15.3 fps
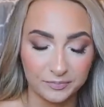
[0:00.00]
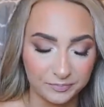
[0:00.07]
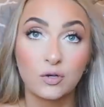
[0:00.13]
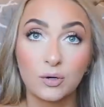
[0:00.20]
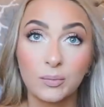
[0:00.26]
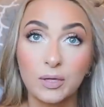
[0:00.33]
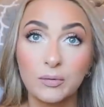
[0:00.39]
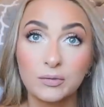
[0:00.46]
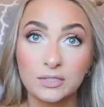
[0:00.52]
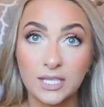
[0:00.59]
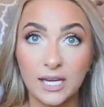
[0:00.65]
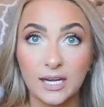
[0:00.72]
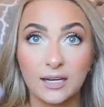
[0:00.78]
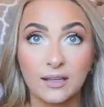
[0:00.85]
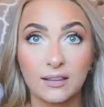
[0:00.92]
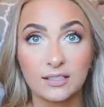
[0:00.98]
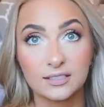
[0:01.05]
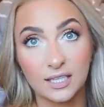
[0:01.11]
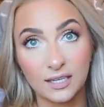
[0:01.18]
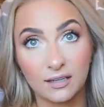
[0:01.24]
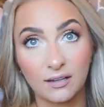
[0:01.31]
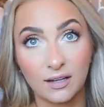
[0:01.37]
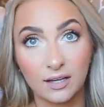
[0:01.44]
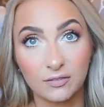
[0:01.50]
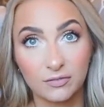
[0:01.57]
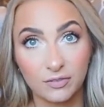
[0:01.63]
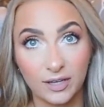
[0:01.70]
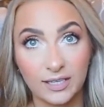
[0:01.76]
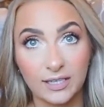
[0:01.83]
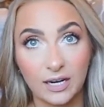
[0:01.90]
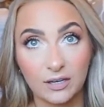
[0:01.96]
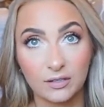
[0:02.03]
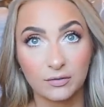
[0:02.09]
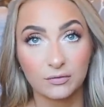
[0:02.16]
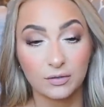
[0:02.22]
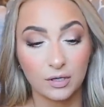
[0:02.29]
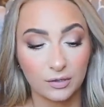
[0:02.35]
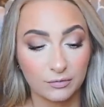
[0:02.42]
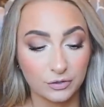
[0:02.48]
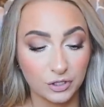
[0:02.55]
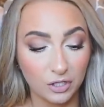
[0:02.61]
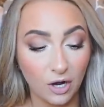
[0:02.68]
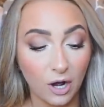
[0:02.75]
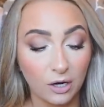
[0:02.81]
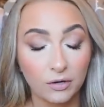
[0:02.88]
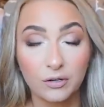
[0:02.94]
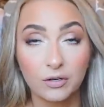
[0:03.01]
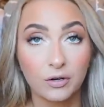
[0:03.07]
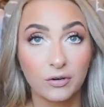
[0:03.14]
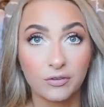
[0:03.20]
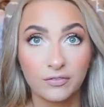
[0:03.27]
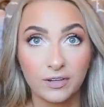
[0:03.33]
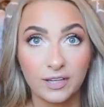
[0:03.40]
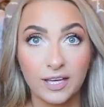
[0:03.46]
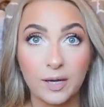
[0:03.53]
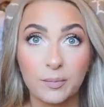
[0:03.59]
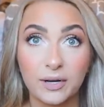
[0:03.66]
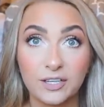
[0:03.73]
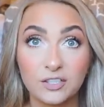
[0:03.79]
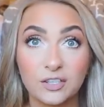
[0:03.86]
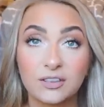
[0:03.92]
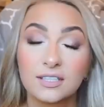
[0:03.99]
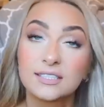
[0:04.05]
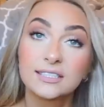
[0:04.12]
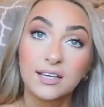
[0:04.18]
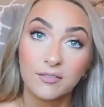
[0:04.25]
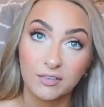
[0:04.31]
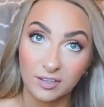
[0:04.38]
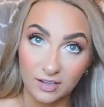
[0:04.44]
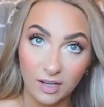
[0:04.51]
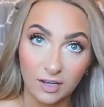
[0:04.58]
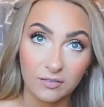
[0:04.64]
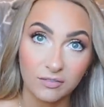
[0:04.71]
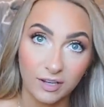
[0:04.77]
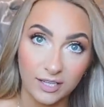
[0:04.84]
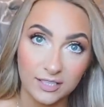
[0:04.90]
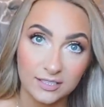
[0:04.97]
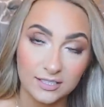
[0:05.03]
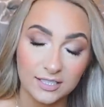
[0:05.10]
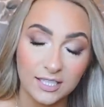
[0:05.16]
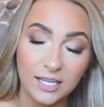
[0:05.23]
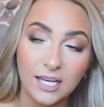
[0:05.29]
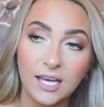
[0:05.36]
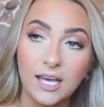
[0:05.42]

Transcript: Normally we'll take the 10 o'clock flight out of Chicago to go to Philly, but I took the 7 o'clock flight.